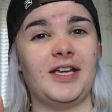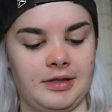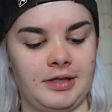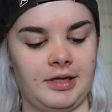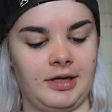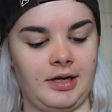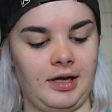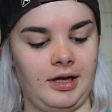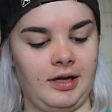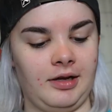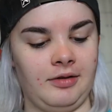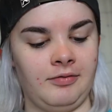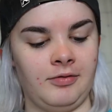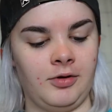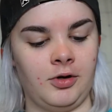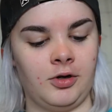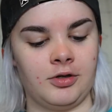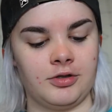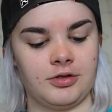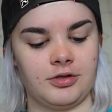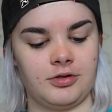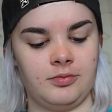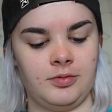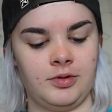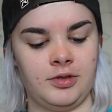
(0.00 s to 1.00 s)
And I've
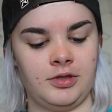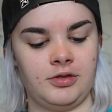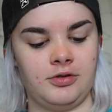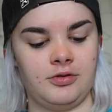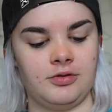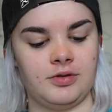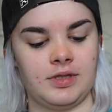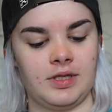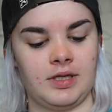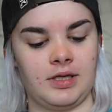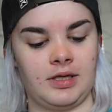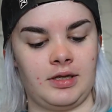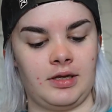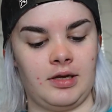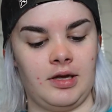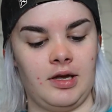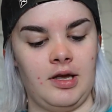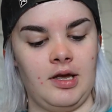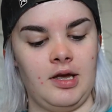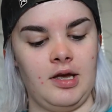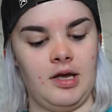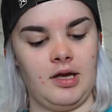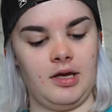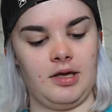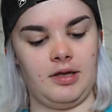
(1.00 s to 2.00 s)
also been using
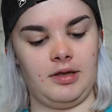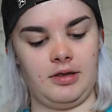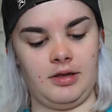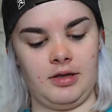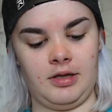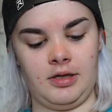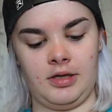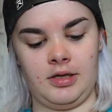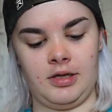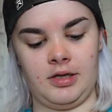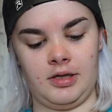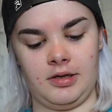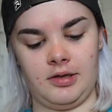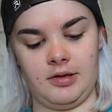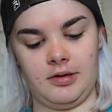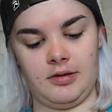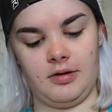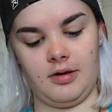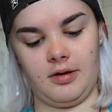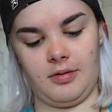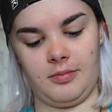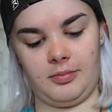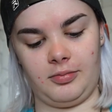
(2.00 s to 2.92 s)
the